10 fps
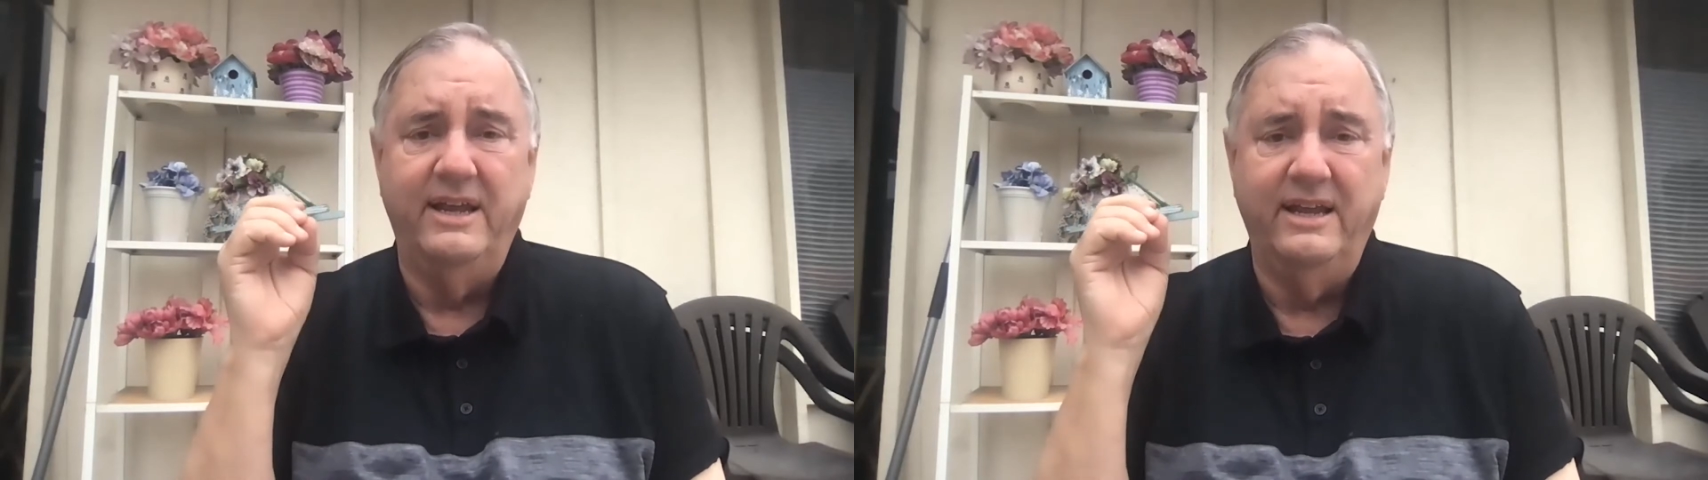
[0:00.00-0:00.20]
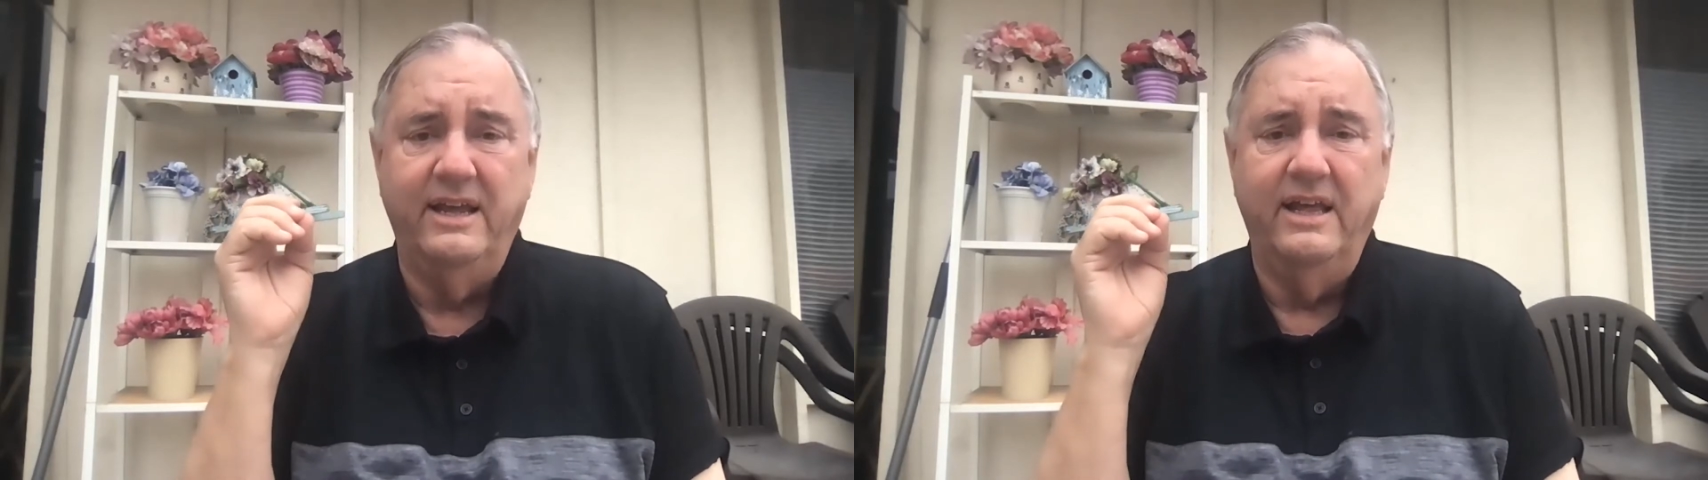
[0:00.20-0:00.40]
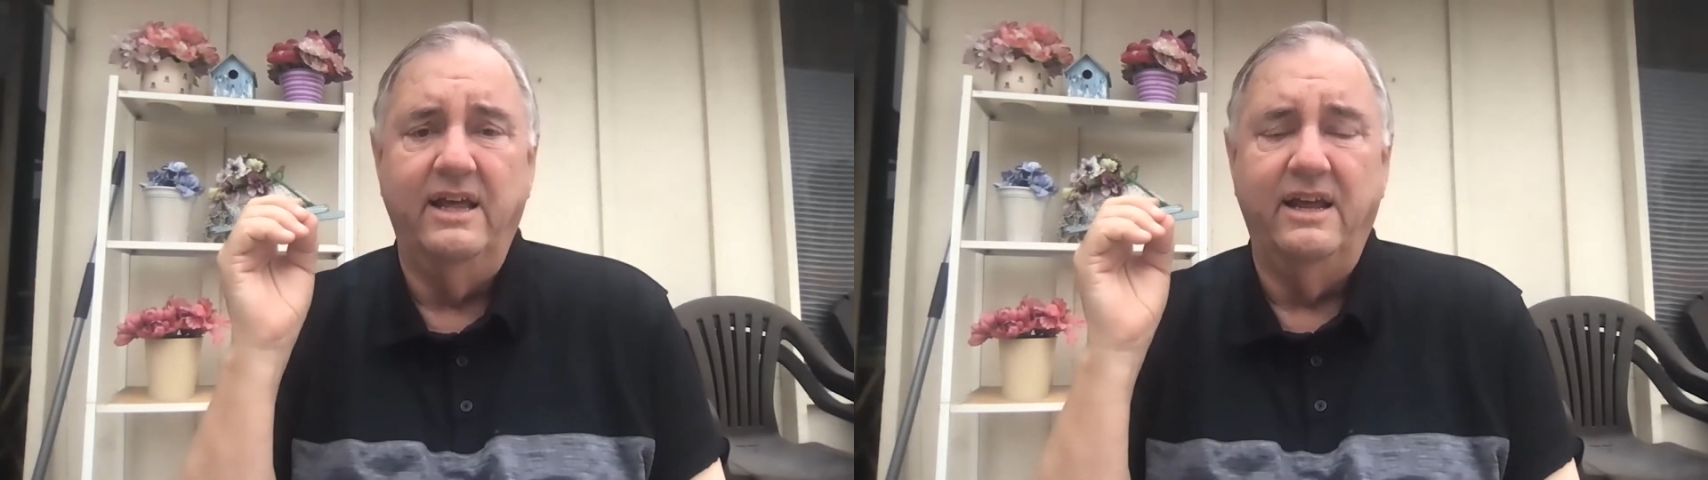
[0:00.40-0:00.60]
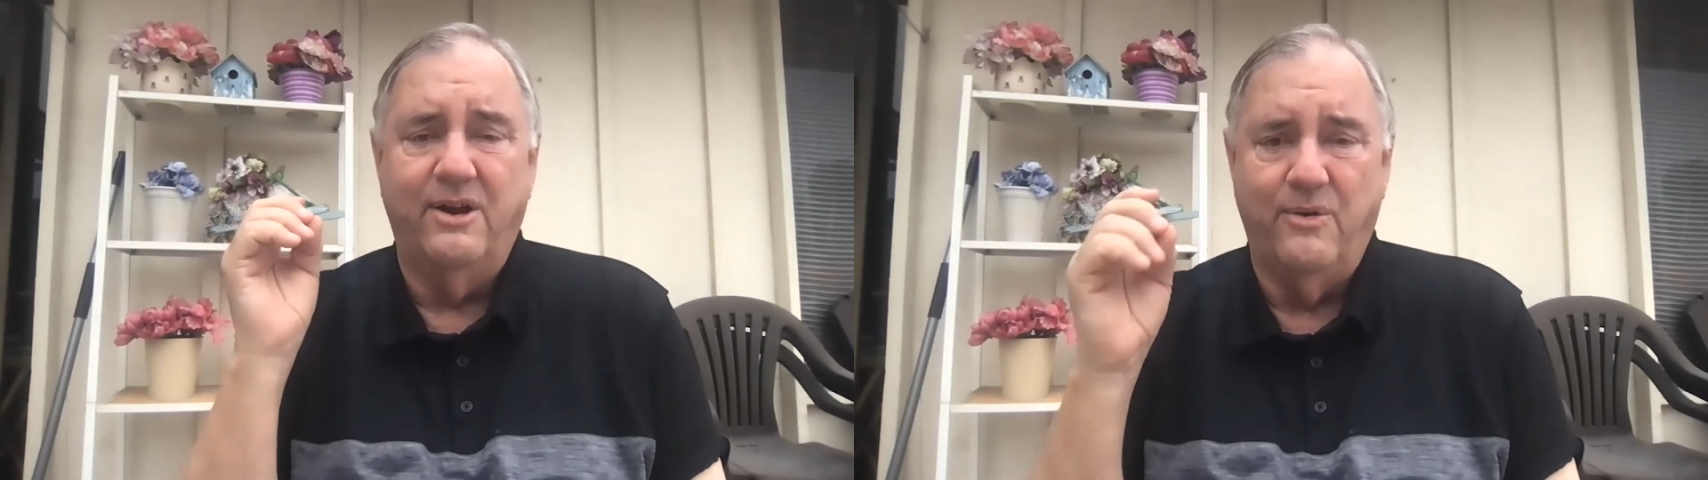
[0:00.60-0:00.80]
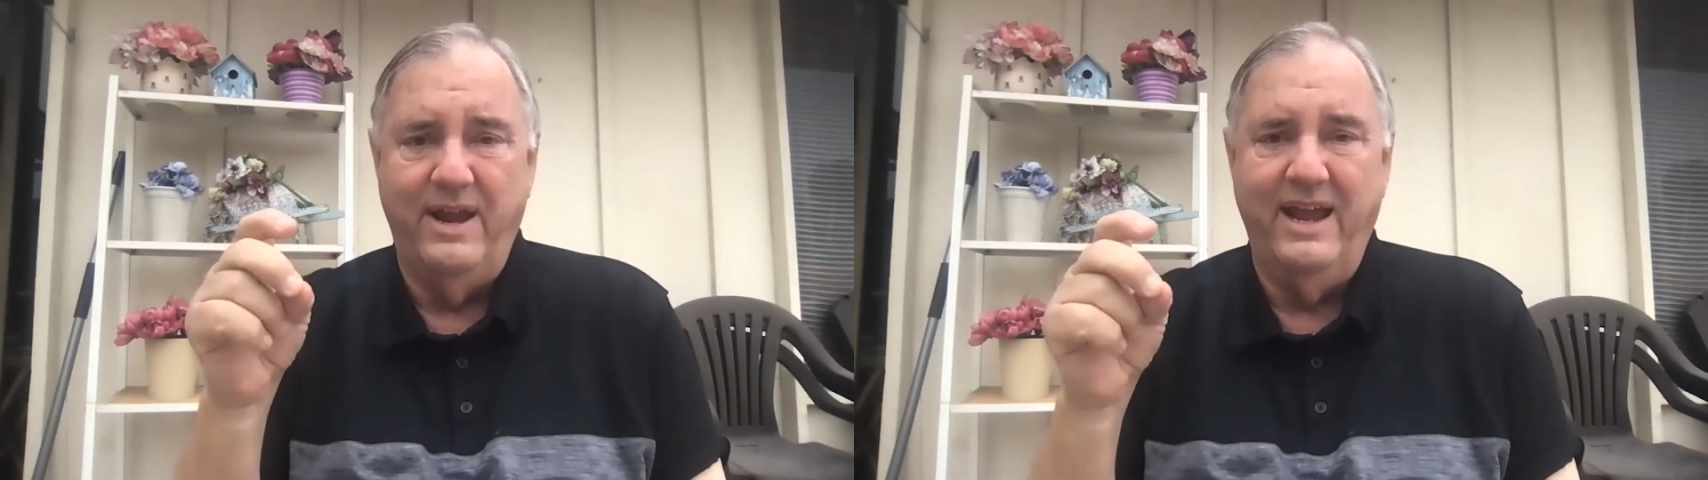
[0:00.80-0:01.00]
He
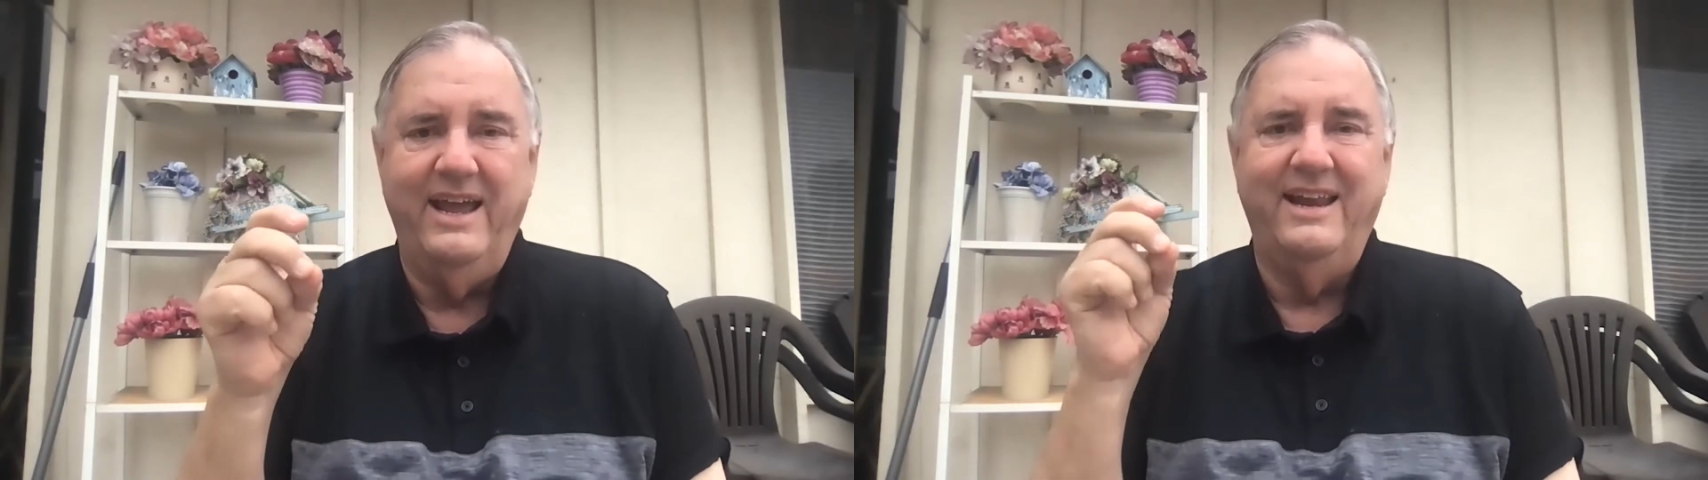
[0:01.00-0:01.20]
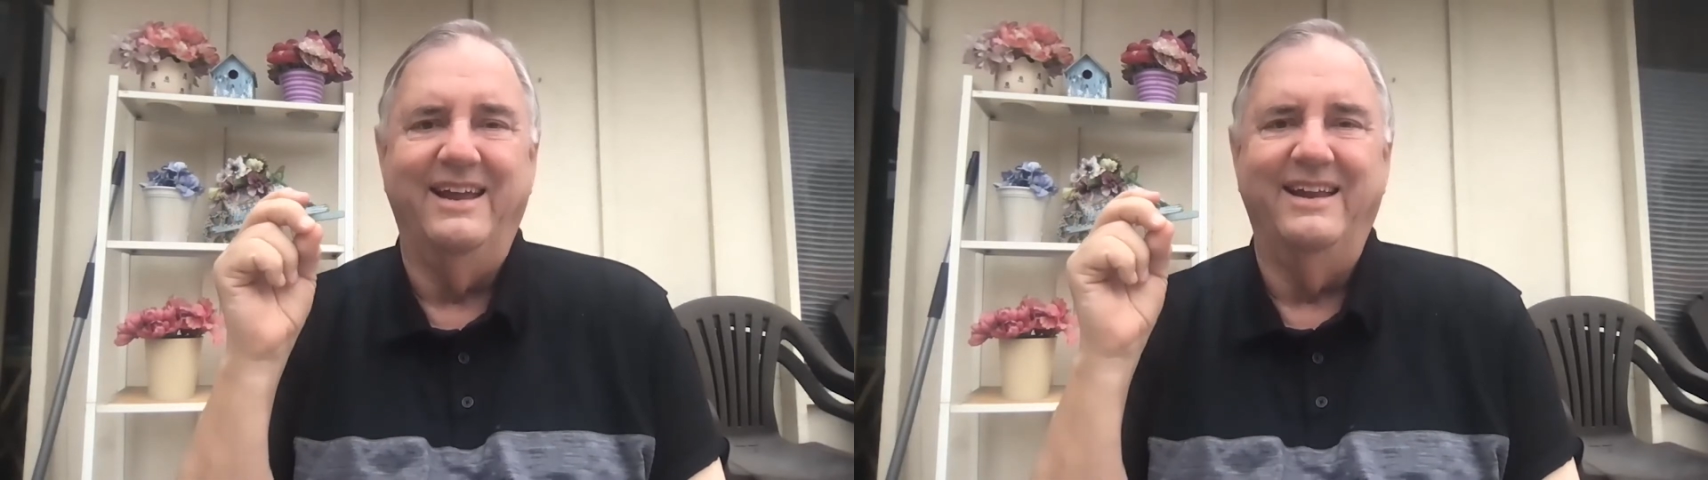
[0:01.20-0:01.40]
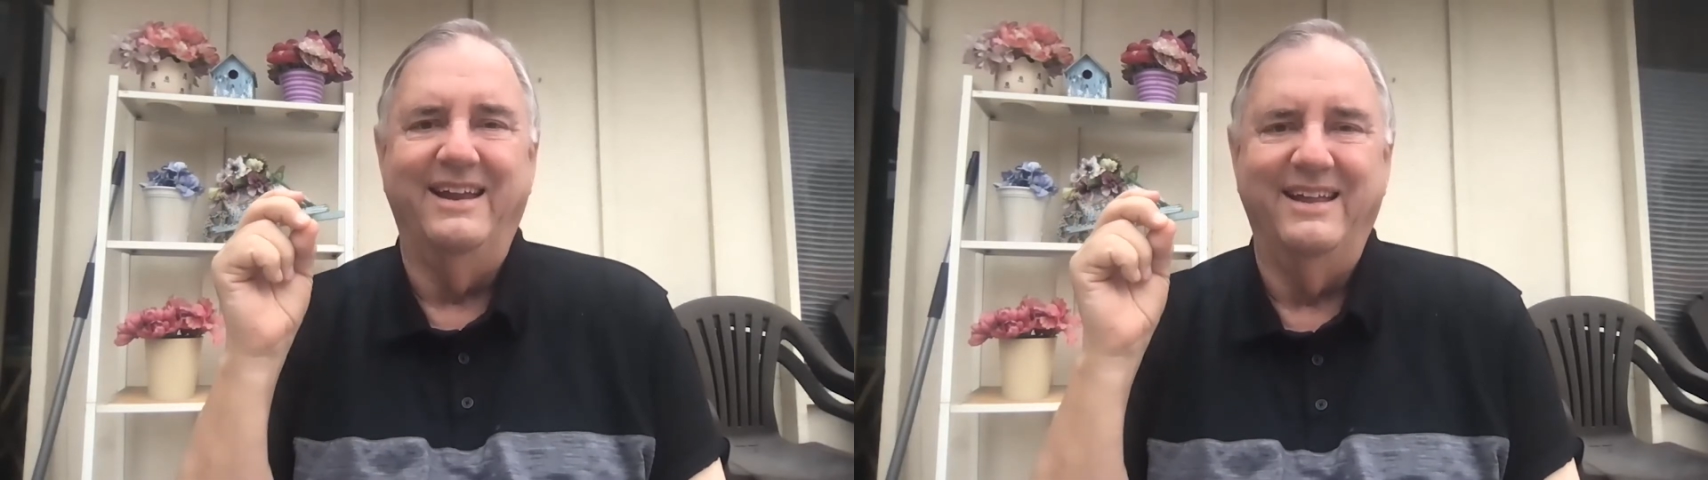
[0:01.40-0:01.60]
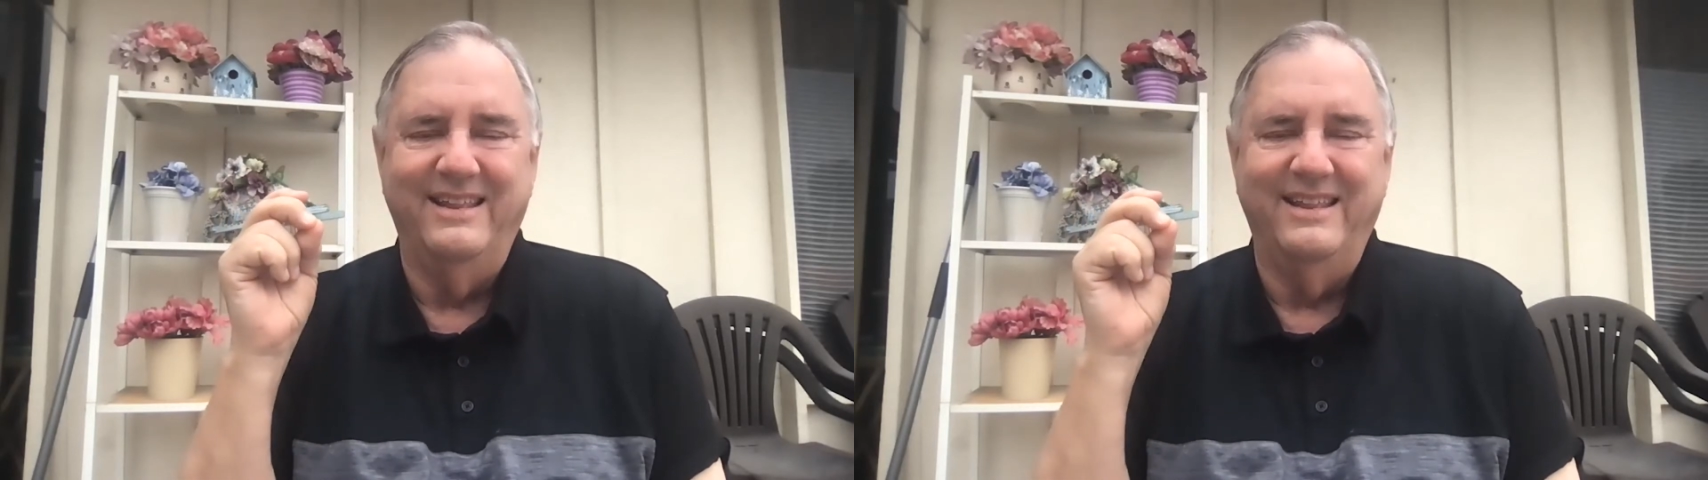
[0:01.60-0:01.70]
created